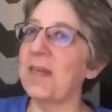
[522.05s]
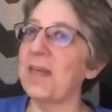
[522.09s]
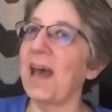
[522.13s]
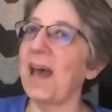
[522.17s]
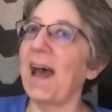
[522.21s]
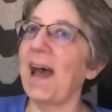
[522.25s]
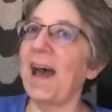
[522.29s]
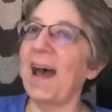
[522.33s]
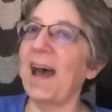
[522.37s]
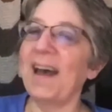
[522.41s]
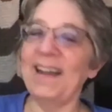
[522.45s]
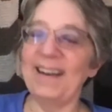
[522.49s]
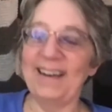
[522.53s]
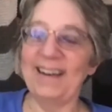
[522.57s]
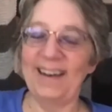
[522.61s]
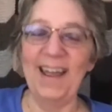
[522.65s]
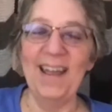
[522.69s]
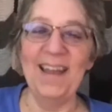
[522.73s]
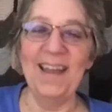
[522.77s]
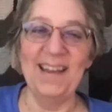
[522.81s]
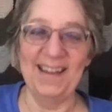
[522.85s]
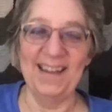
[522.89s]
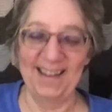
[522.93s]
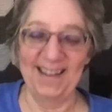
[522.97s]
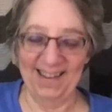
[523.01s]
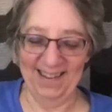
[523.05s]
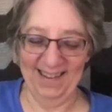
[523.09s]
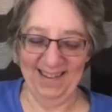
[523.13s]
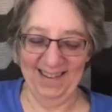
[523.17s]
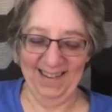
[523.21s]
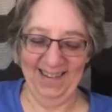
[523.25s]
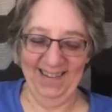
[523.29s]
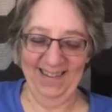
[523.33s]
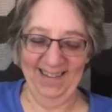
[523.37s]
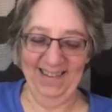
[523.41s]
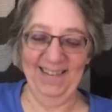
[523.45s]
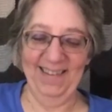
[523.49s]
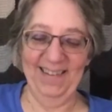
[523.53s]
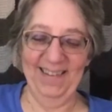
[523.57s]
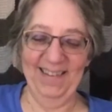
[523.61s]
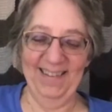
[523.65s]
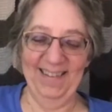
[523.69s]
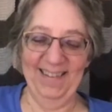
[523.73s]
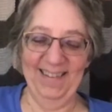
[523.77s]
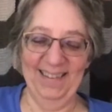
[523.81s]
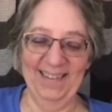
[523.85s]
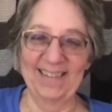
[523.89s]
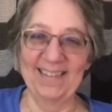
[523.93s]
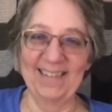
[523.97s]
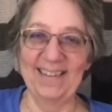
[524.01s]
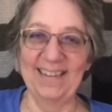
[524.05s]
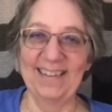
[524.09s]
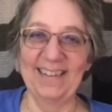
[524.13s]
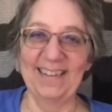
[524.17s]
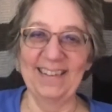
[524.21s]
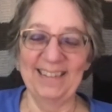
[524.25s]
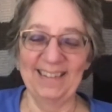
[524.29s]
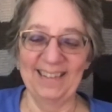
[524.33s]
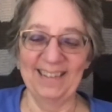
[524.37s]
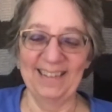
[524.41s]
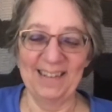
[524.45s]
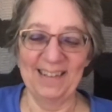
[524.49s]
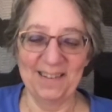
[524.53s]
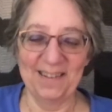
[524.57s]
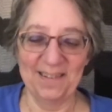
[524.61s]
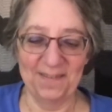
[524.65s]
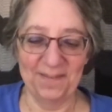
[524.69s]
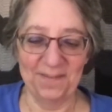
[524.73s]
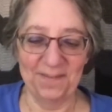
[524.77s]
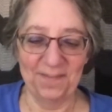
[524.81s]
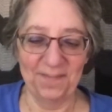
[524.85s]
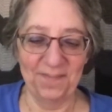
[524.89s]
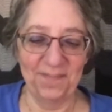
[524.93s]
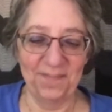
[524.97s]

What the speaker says: want to give me your patterns. And